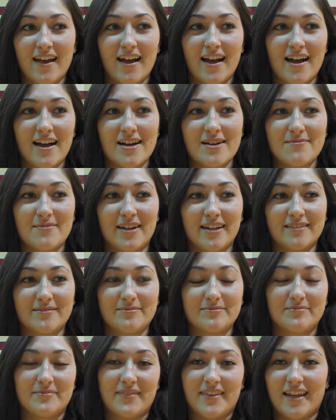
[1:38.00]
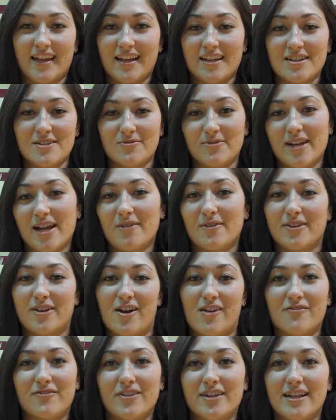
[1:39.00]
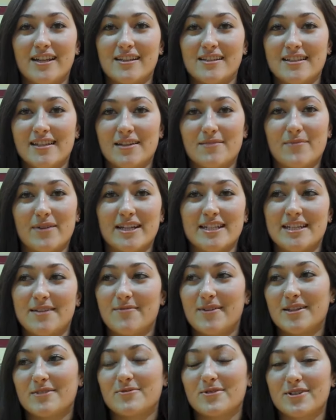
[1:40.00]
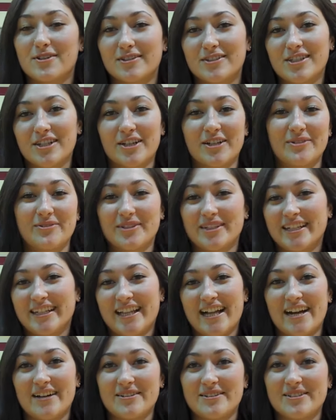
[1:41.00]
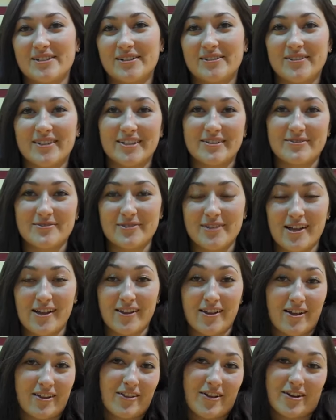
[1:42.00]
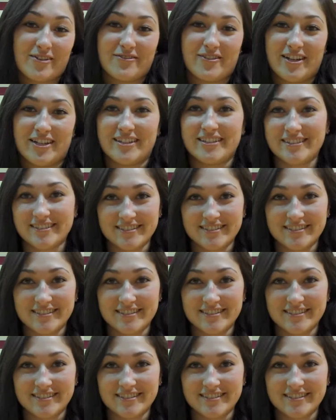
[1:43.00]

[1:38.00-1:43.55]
I think I just went out with confidence, and my teammates were cheering really loud, so it was a lot of fun.